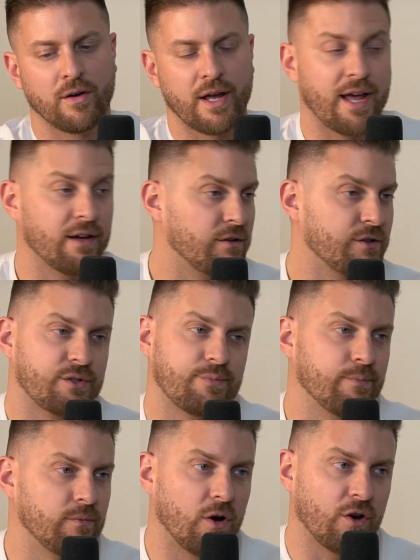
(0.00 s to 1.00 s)
Handles
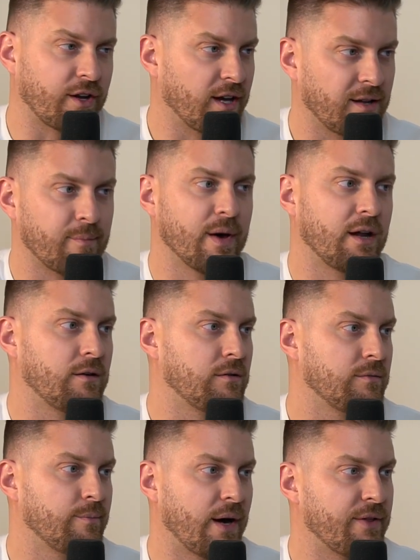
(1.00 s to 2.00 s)
are getting
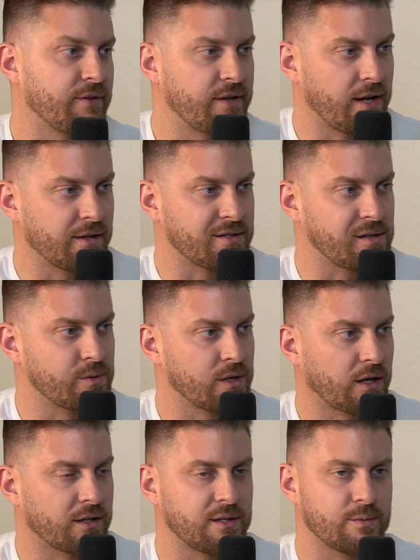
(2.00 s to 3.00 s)
better by the day, it seems
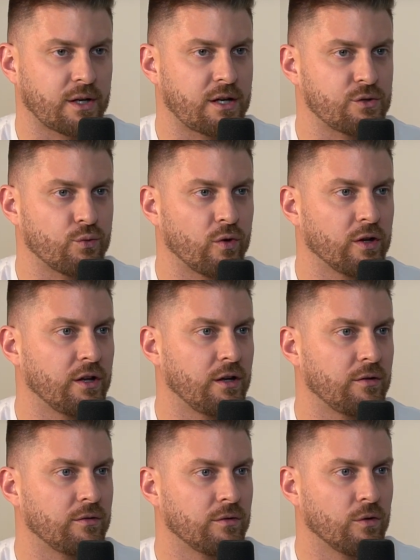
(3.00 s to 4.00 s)
like. It seems like he's
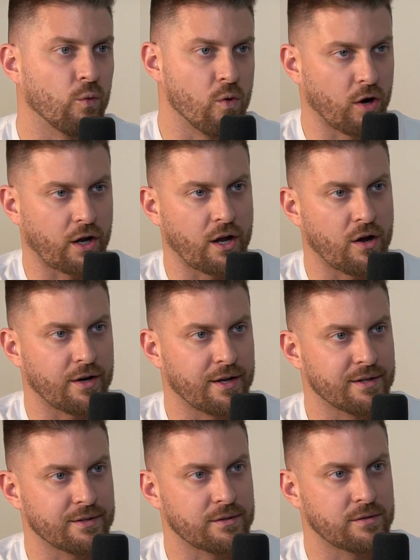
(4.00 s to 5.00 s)
really working on
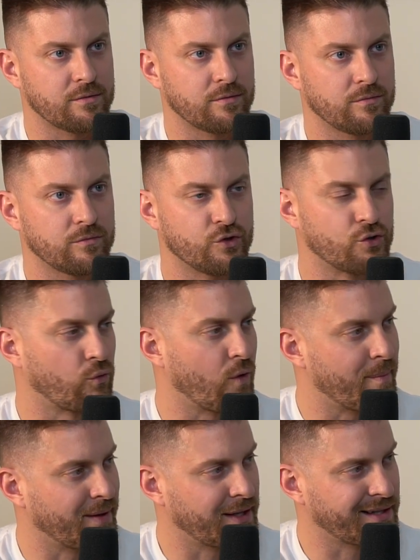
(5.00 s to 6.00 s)
his
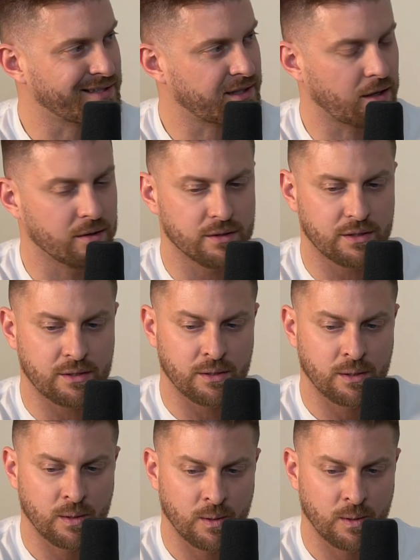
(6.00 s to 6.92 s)
dribbling skills.